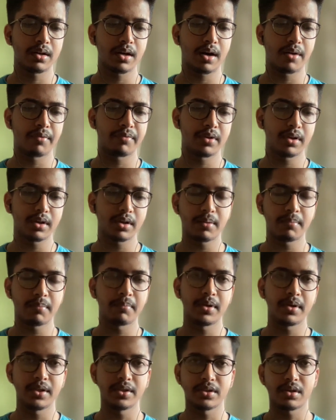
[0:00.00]
after
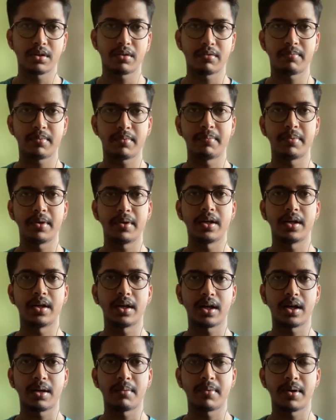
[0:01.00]
completion of my
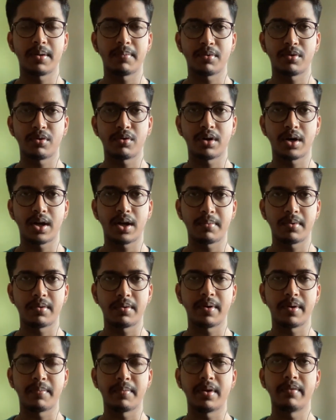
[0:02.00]
BTech and my program
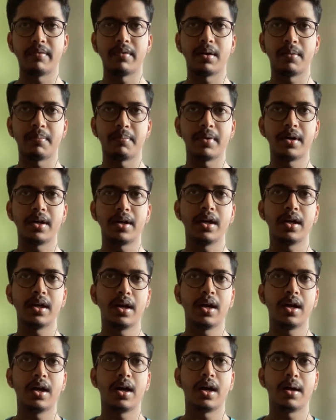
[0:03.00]
in web development,
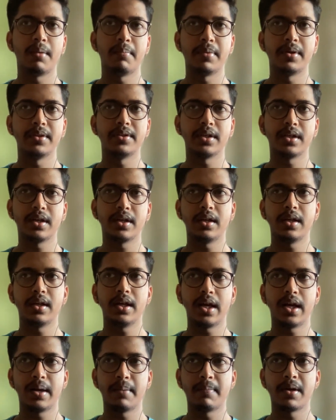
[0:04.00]
I'm
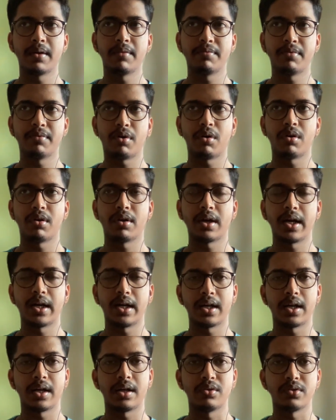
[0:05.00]
basically aiming for
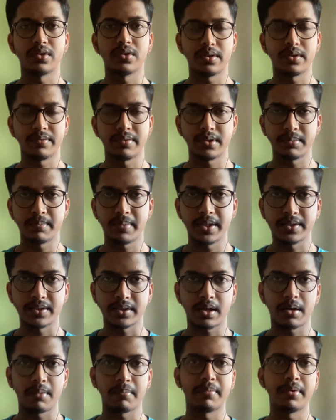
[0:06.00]
getting into
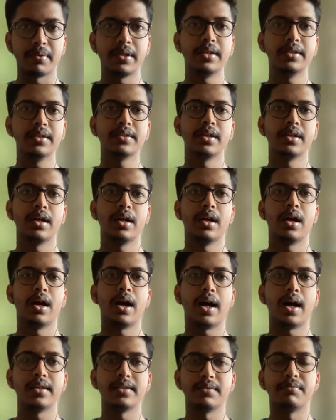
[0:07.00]
service-based companies
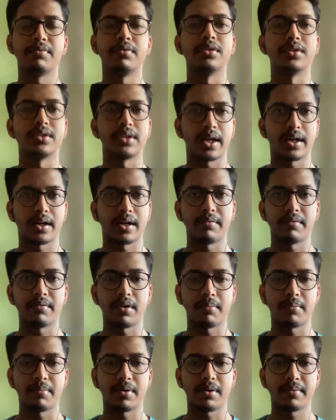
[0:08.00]
as a full stack
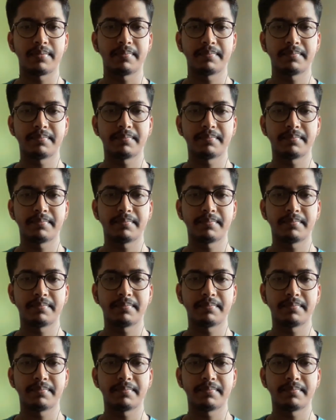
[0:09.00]
developer.